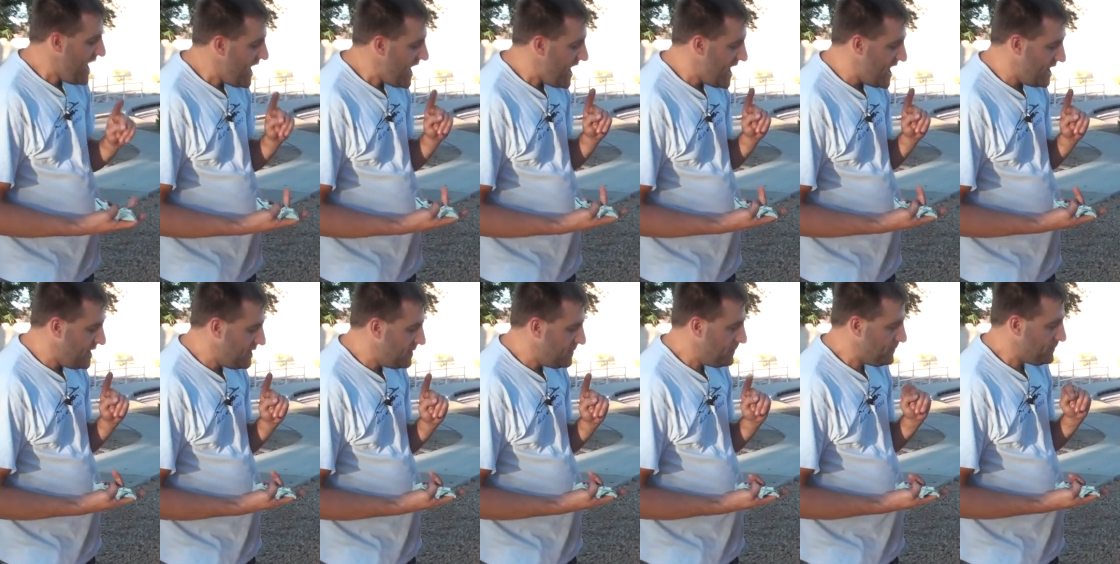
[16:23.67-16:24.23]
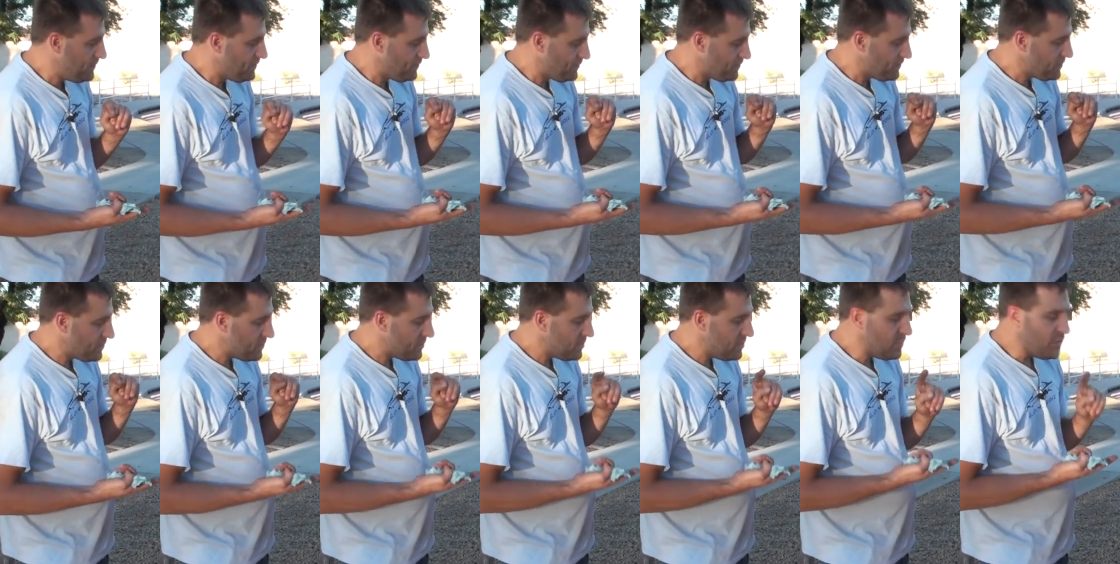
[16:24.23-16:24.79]
And
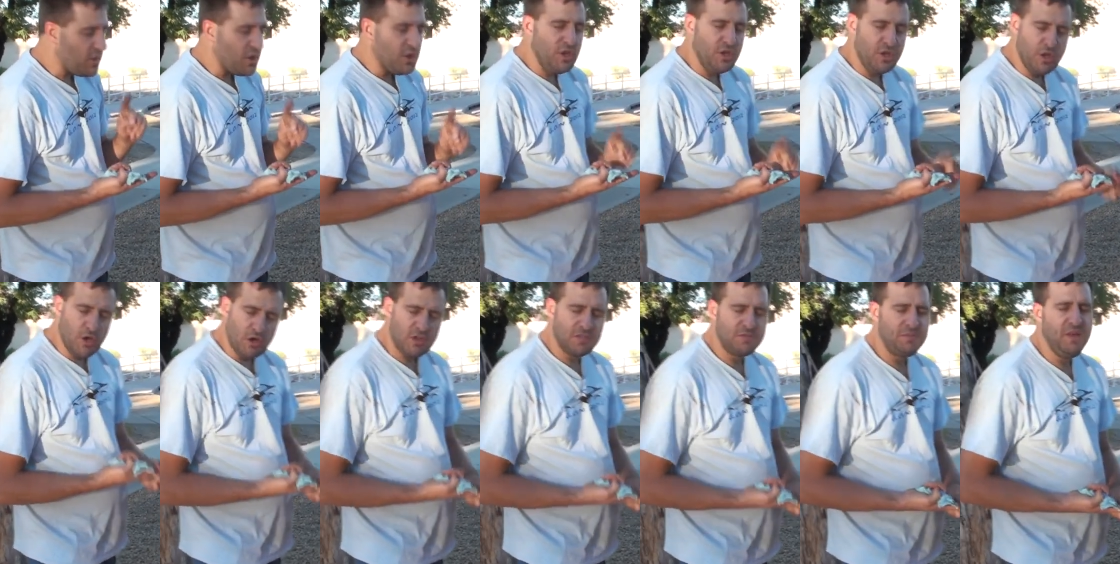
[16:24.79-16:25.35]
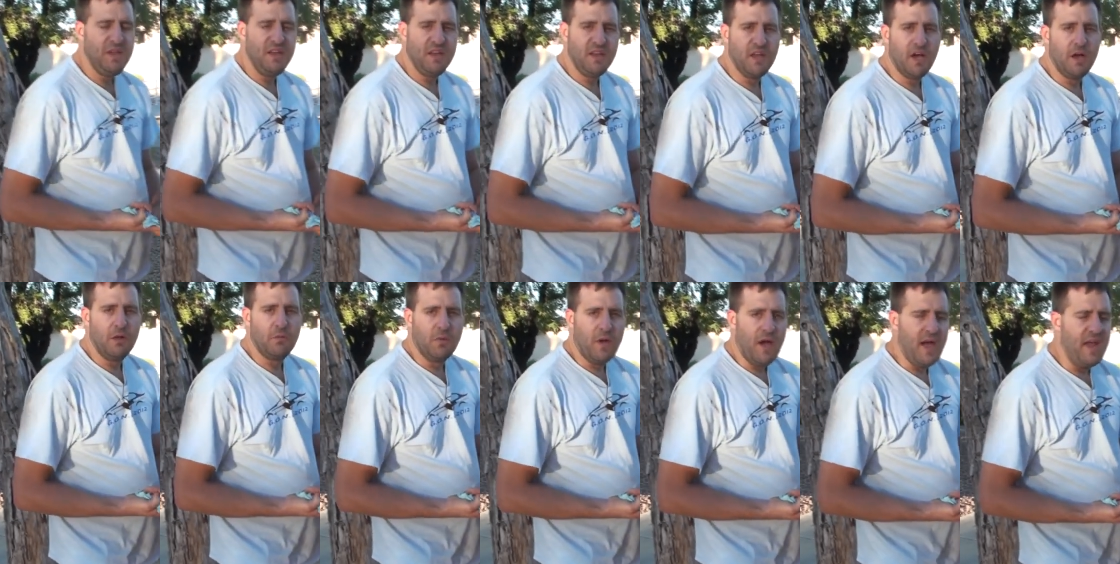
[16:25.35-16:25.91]
you know it's being
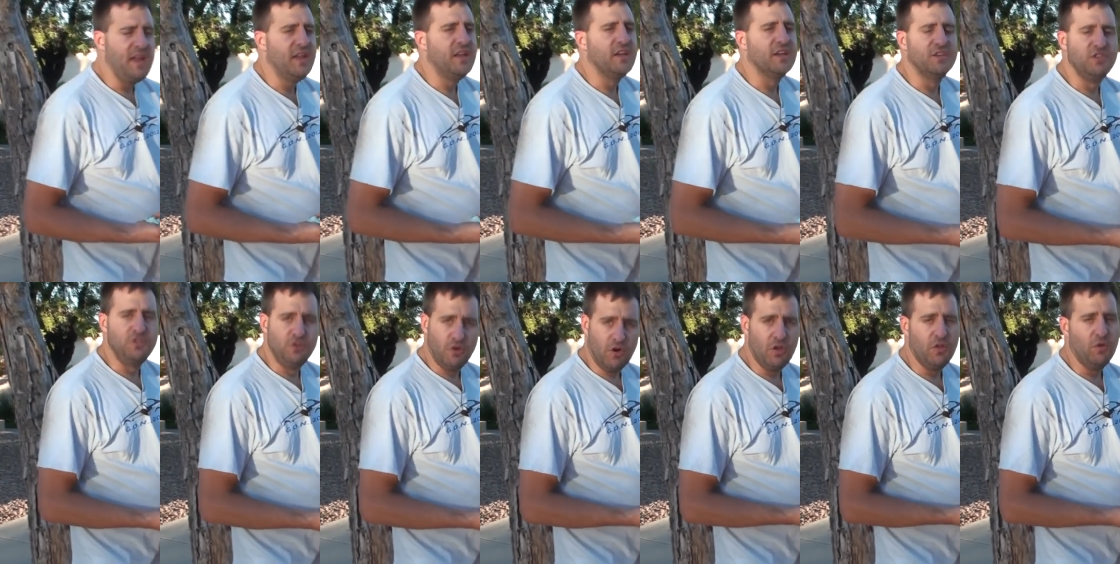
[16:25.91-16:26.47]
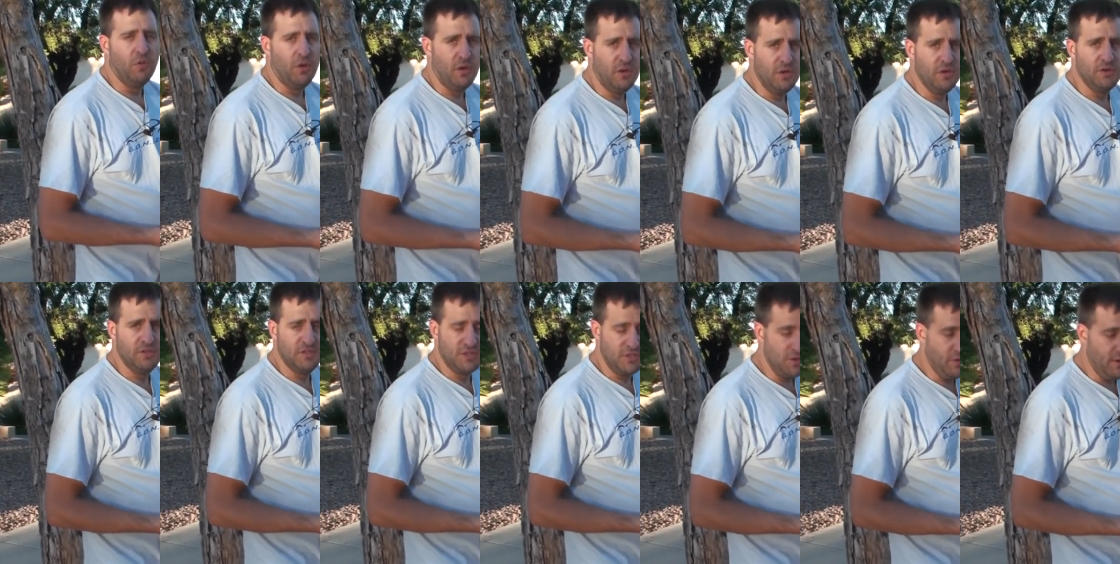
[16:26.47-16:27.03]
done right because you're the
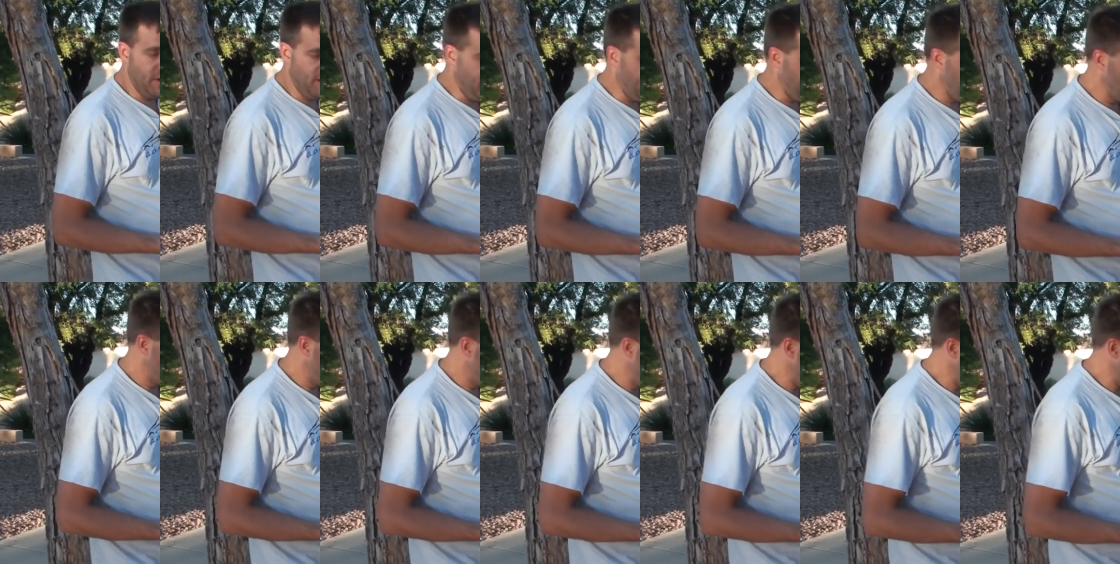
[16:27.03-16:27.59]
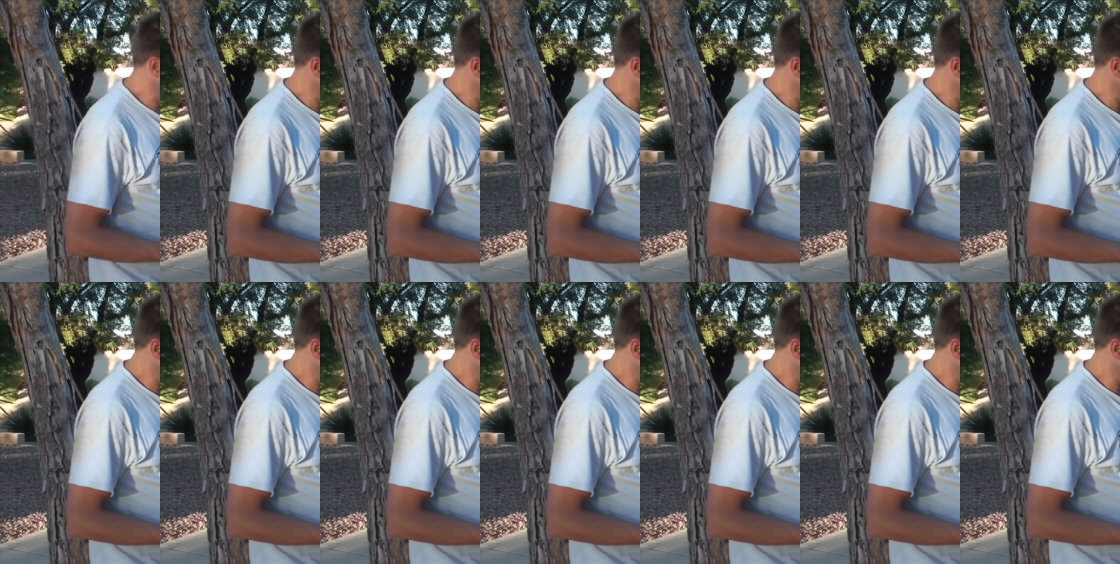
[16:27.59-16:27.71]
one who's doing it.